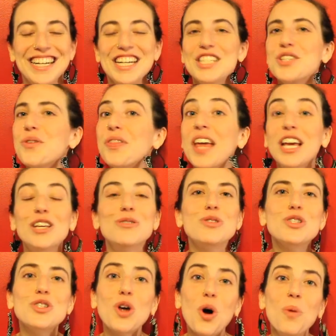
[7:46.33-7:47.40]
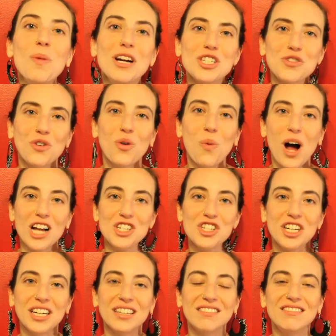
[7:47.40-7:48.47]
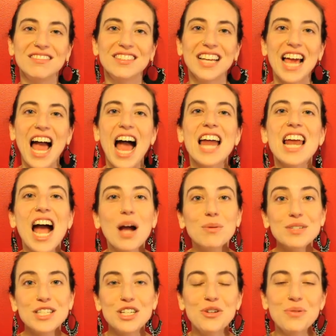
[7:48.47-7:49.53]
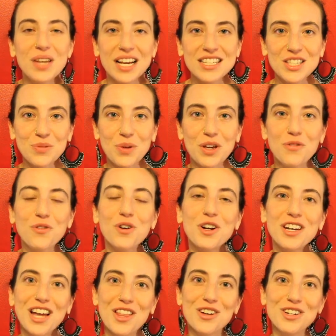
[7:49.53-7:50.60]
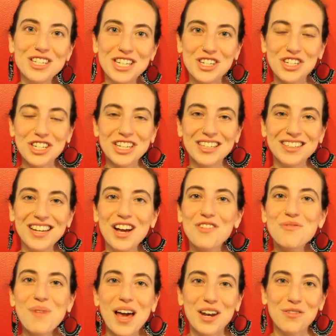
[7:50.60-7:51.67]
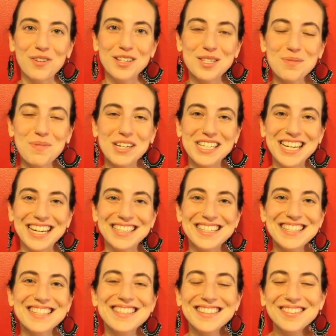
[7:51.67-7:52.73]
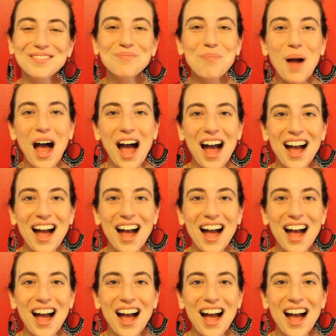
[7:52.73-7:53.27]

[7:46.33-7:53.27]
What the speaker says: So thank you so much for watching, and I will see you next week for another edition of Manifest Mondays. Bye!